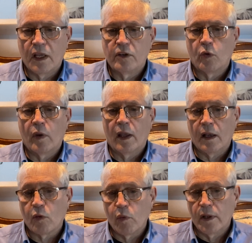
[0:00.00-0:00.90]
and to
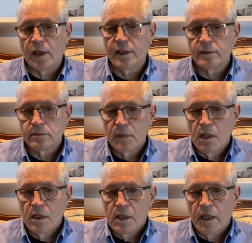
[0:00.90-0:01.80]
eloquently
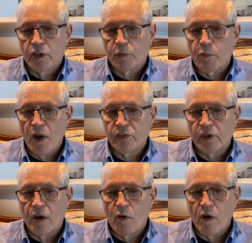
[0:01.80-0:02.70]
express
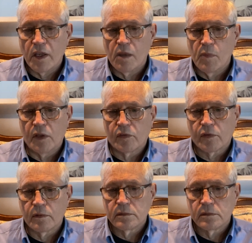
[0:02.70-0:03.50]
their arguments.